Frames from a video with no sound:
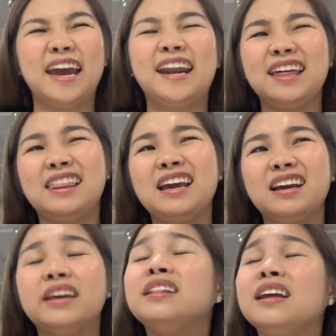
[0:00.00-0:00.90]
And I
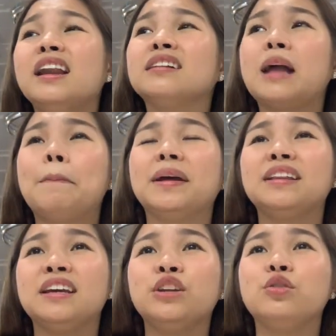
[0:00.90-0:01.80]
think, hindi lang dapat
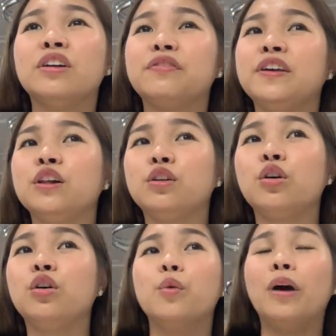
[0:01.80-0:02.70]
yan yung na-feel
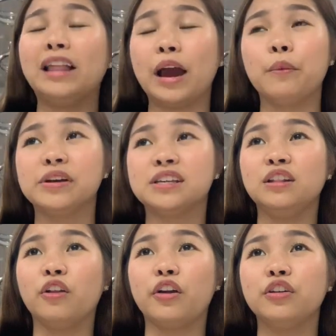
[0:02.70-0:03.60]
ko while I was
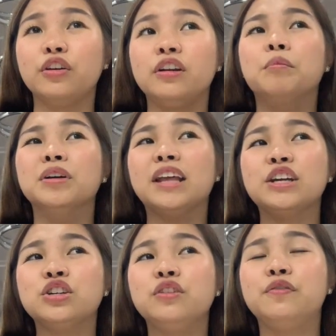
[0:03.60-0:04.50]
in London. But I
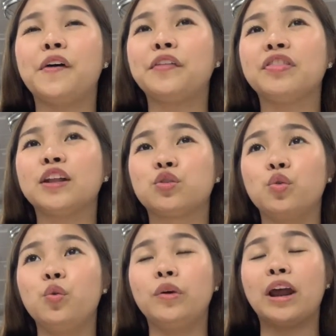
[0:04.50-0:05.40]
should have felt that
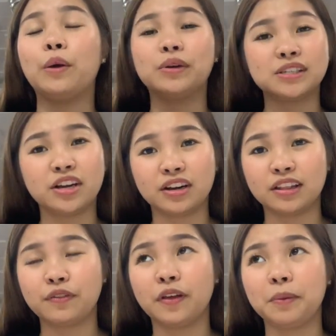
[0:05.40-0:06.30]
too when I was here in
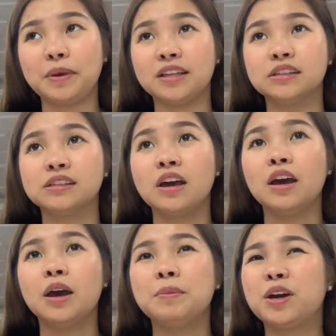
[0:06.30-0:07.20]
the Philippines.
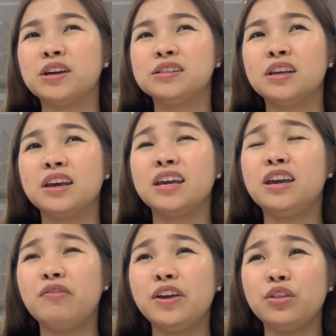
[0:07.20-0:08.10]
Because
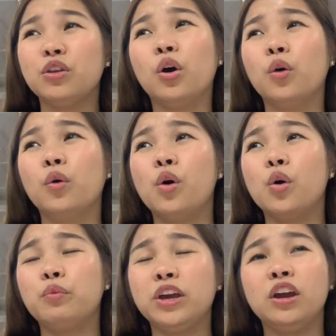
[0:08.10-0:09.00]
even though
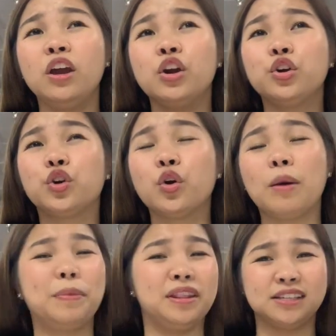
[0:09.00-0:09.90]
we grew
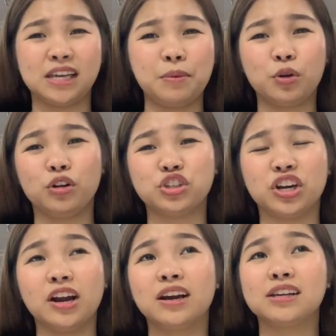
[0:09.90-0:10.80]
up in the same
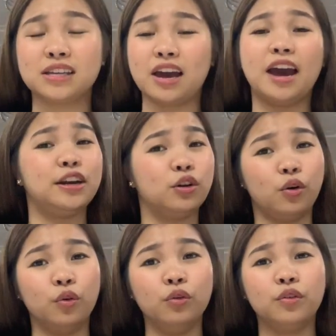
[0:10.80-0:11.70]
culture, kasi I
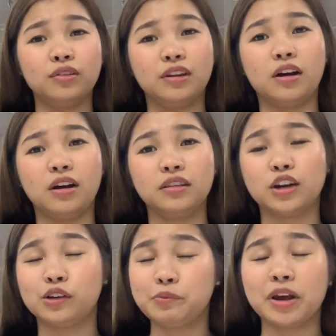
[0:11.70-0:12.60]
know na
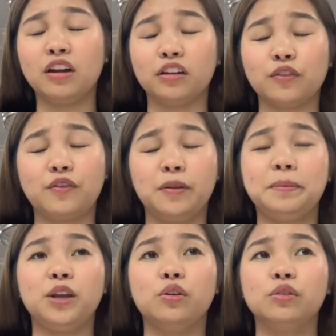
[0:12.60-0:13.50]
there will be a lot of
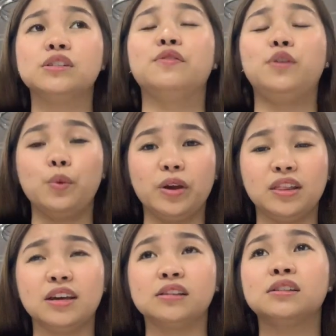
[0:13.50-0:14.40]
Filipinos viewing
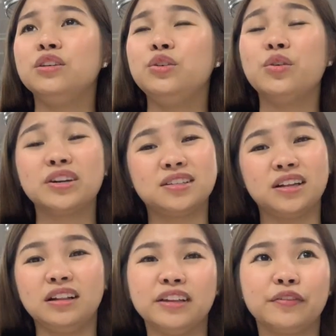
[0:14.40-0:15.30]
this, you are
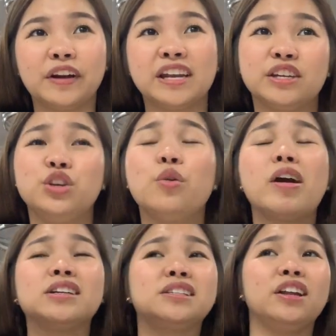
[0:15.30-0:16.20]
still different. You
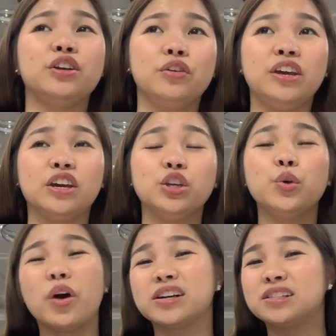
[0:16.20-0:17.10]
are still unique.
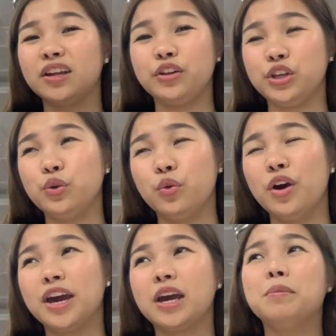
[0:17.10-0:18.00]
You are still you.
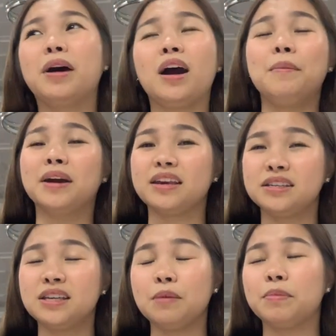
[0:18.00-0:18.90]
Iba ka
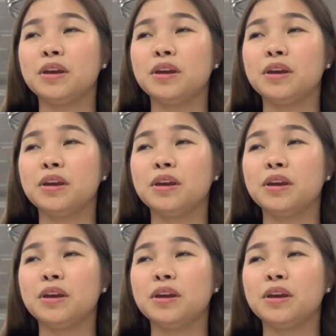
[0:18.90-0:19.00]
mag-isip.